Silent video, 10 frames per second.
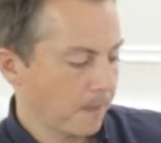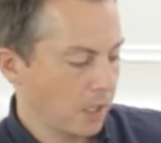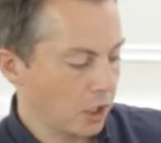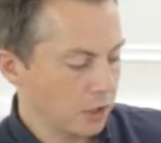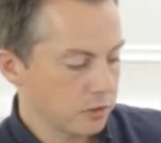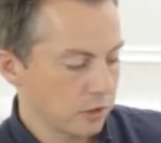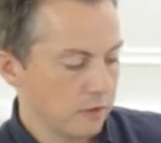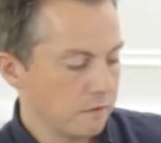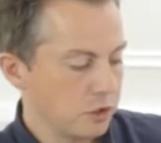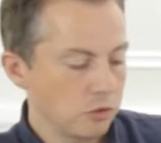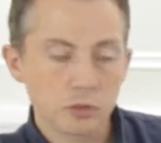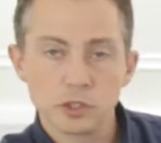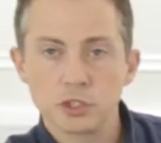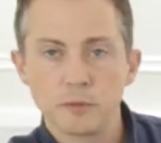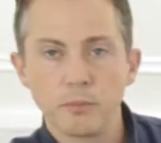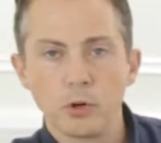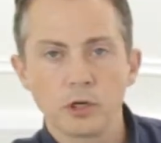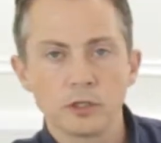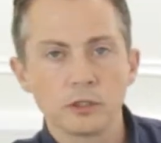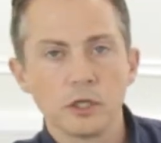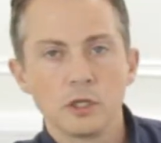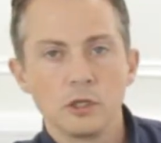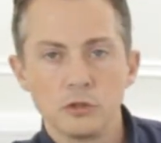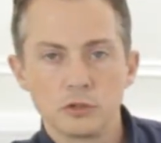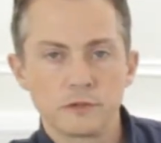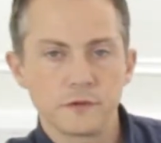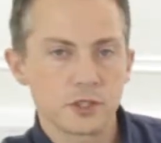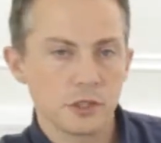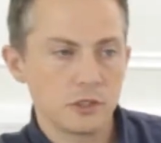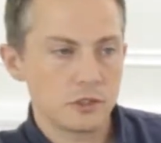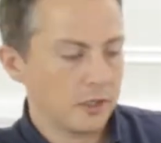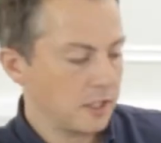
It also gives you, which is important, notes for surgery.